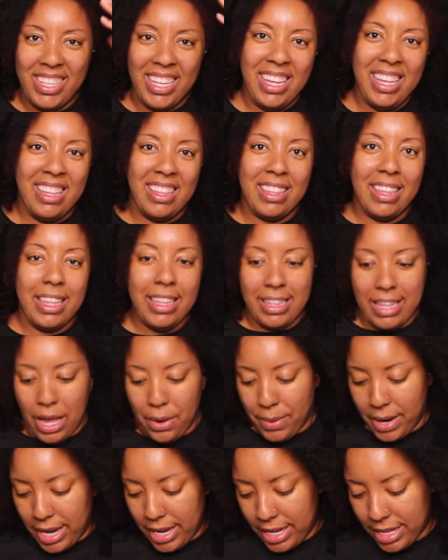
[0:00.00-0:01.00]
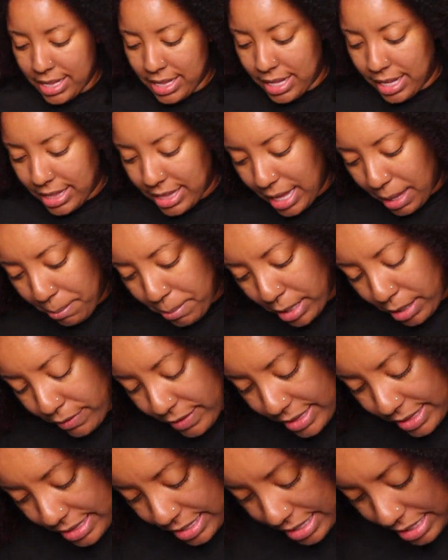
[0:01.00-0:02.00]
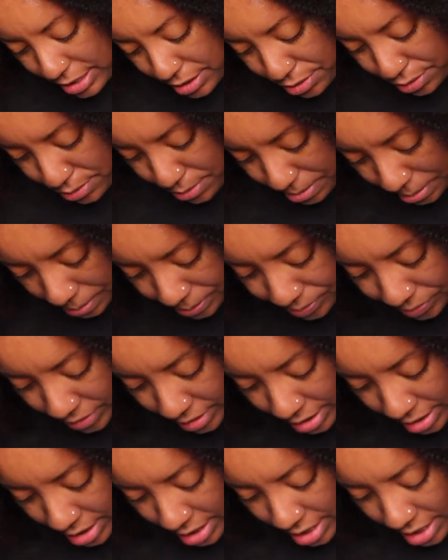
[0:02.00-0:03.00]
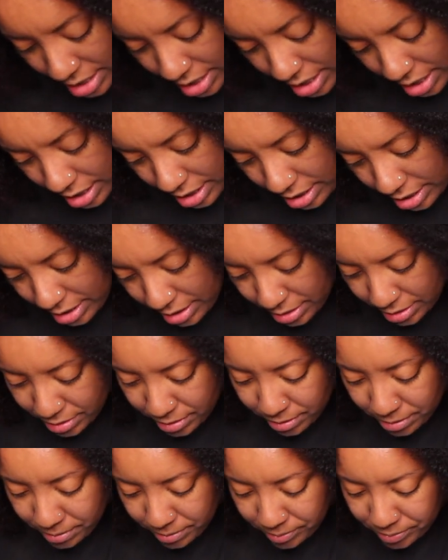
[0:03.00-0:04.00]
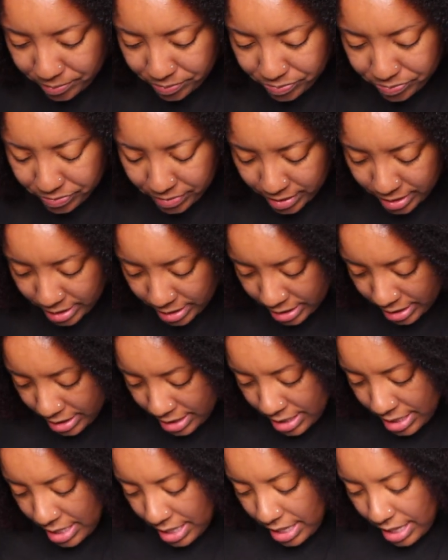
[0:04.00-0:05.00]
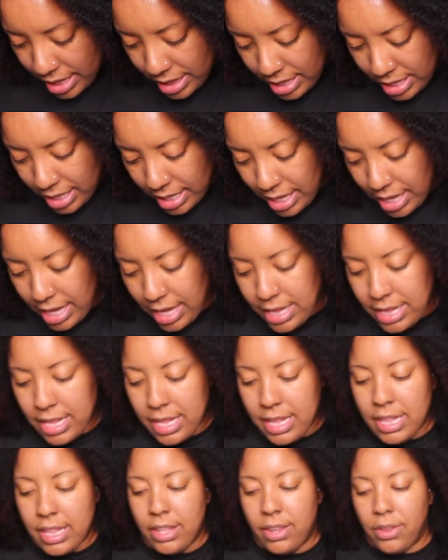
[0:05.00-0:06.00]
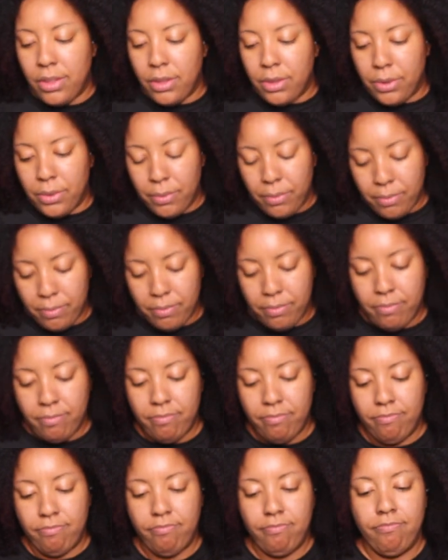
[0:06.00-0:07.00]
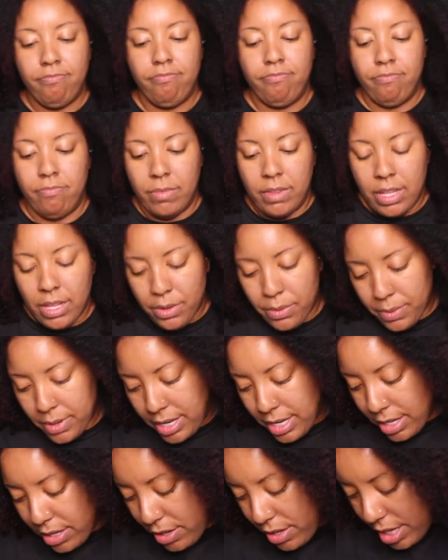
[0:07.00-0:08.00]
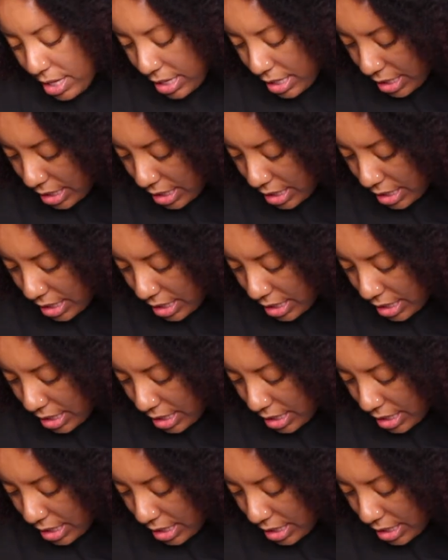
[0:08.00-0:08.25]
it, it's all right. It's not that big of a steal. Um, and then it has this little, what do they call